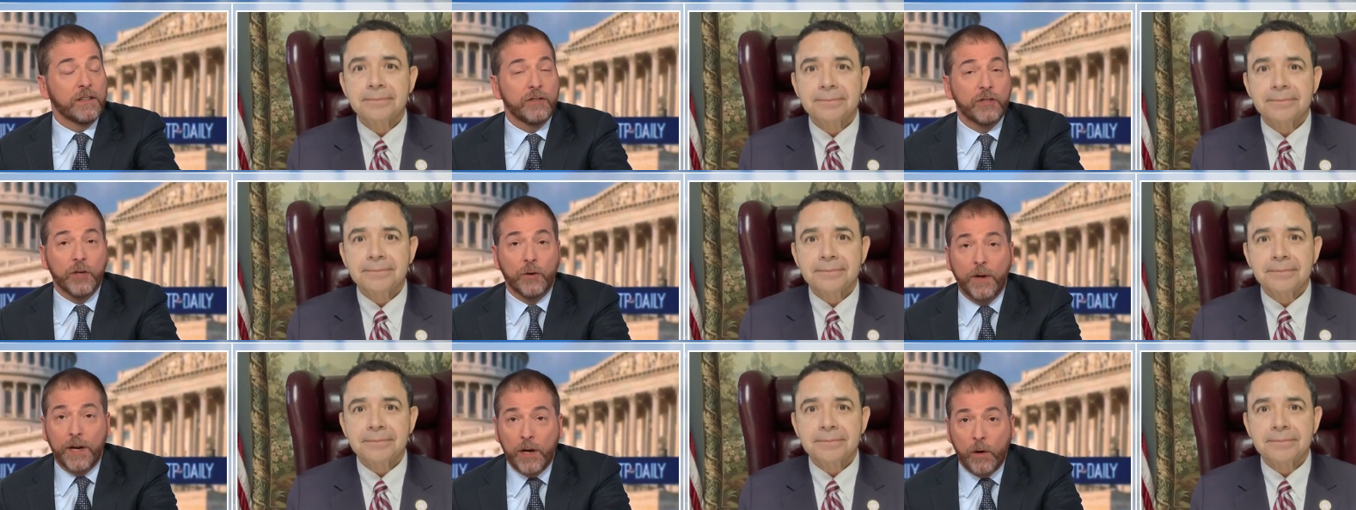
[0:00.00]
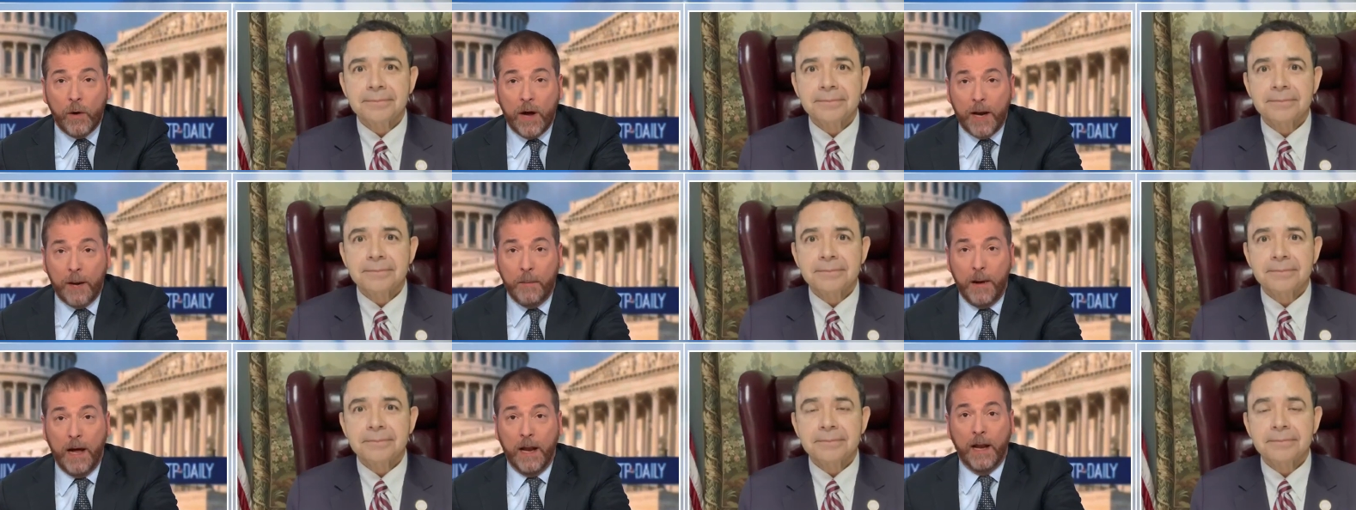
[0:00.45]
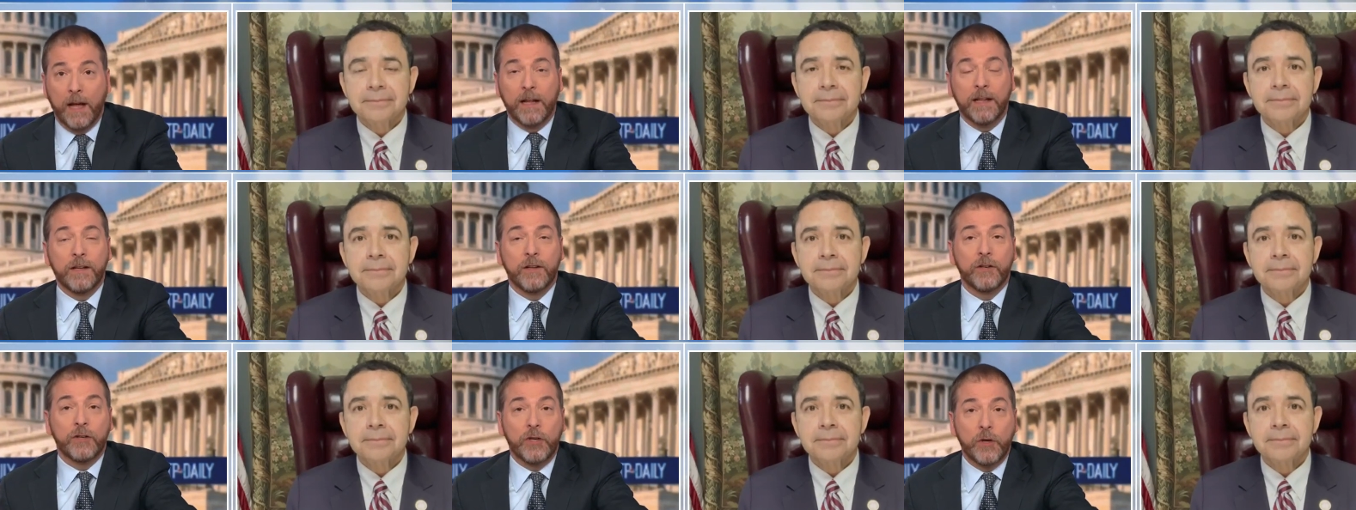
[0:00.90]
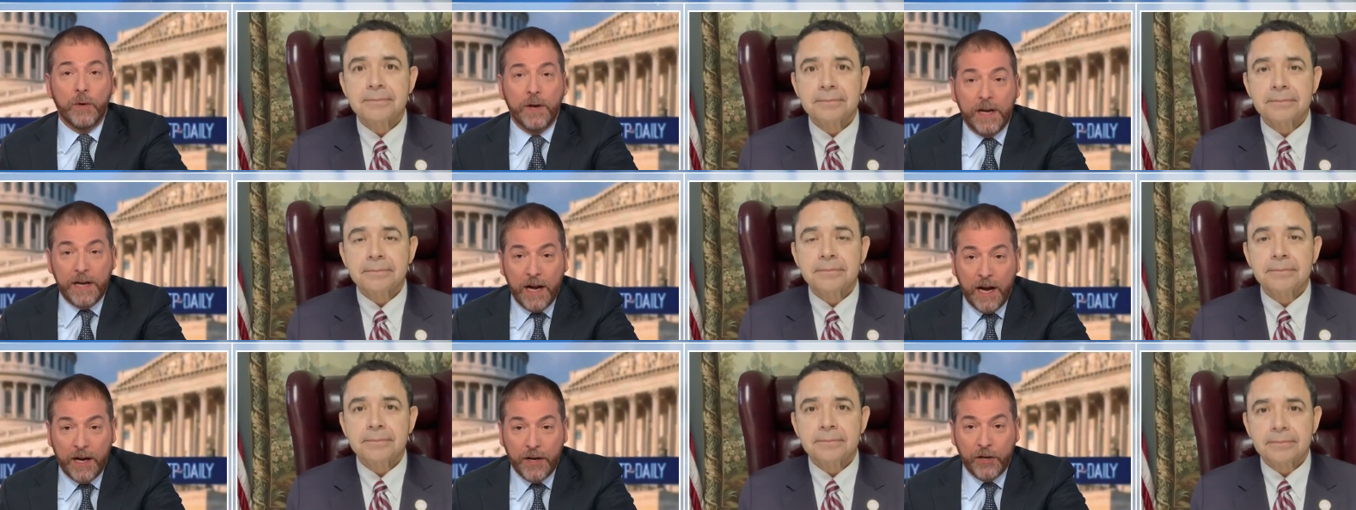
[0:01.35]
Speaker 1: do it in Guatemala, do it
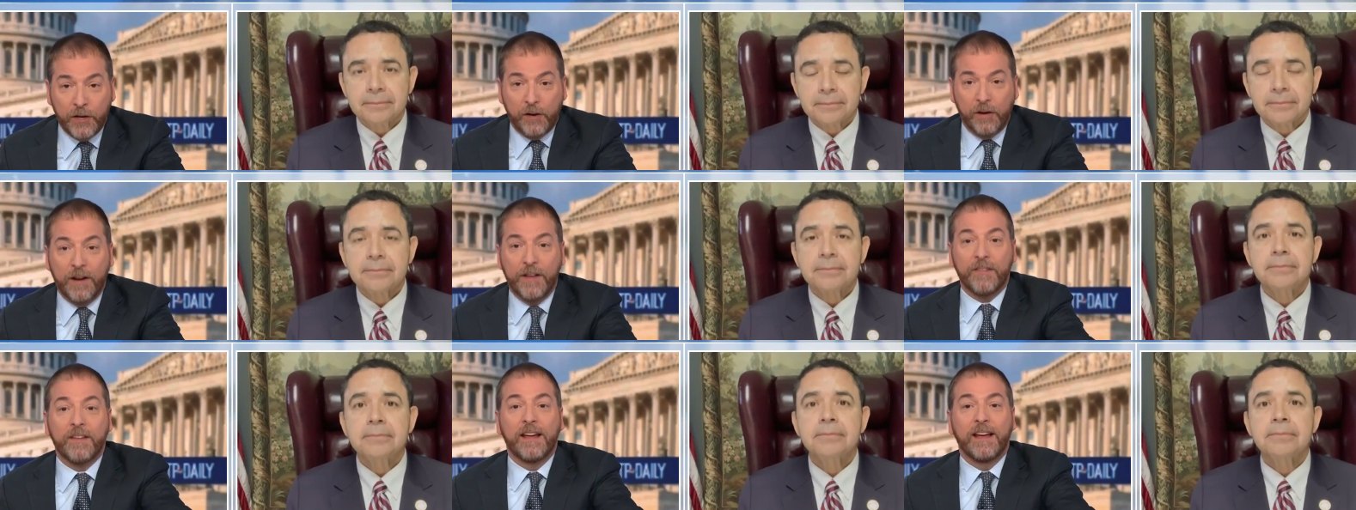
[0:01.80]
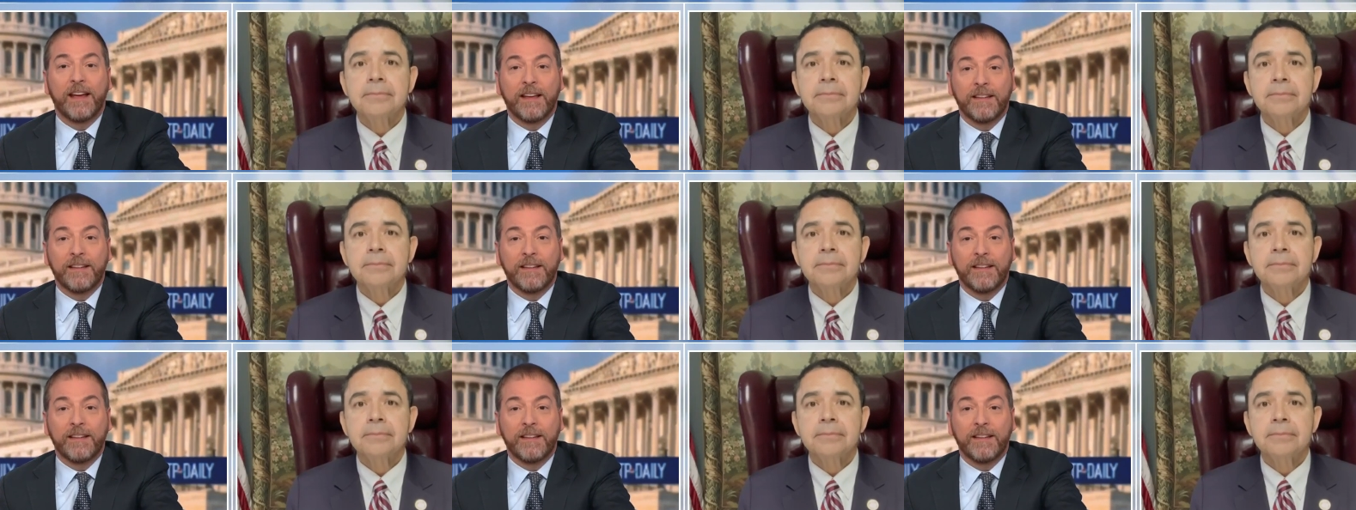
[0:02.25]
in Honduras,